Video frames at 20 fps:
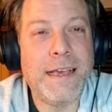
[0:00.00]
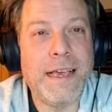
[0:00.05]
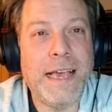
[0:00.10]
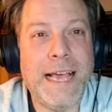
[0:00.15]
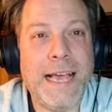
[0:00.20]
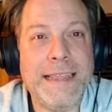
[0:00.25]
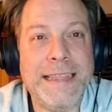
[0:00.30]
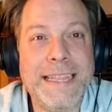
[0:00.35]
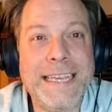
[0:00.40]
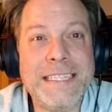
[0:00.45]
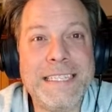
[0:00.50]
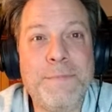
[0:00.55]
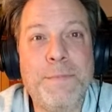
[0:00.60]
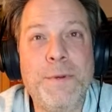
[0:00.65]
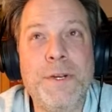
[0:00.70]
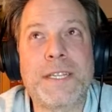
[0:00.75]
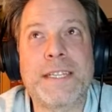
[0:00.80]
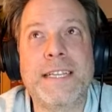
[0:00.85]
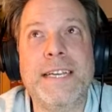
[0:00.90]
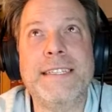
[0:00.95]
and this
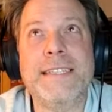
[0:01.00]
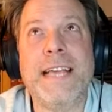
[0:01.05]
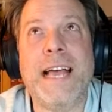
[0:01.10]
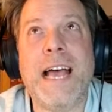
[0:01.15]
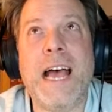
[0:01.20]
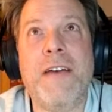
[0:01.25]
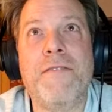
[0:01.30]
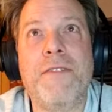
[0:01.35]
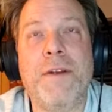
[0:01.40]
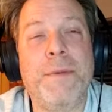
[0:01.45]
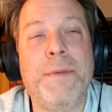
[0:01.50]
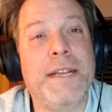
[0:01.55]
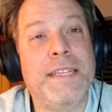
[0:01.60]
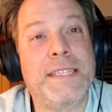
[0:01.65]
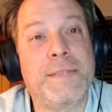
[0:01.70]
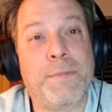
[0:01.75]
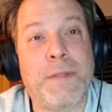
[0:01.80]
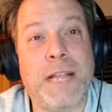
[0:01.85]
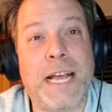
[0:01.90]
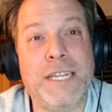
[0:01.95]
book doesn't have very many
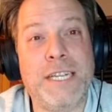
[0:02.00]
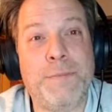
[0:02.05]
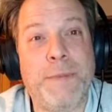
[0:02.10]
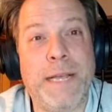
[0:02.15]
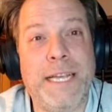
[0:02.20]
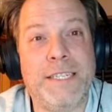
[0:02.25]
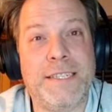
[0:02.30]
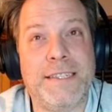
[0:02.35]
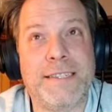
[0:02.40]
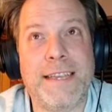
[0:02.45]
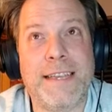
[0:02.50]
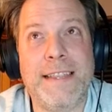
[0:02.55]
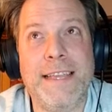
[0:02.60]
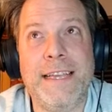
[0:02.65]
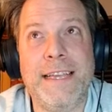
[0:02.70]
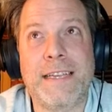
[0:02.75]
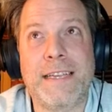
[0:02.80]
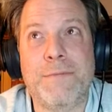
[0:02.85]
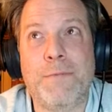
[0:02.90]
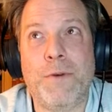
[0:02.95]
splash pages. I
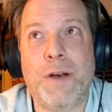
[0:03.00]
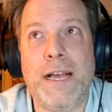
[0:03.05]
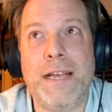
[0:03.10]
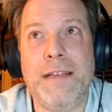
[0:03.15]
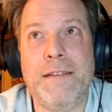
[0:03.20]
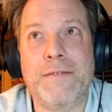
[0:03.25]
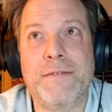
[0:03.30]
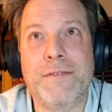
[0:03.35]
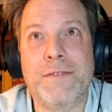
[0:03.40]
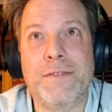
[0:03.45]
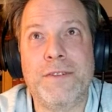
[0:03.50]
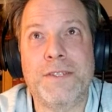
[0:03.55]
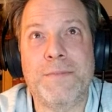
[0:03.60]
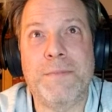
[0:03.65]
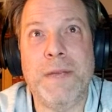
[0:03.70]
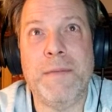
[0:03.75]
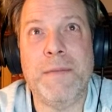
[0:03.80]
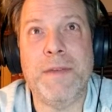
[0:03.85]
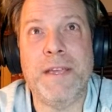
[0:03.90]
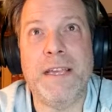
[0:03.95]
think what there's
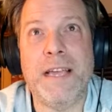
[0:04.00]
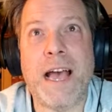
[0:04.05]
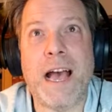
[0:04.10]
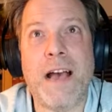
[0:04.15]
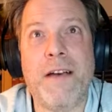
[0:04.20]
maybe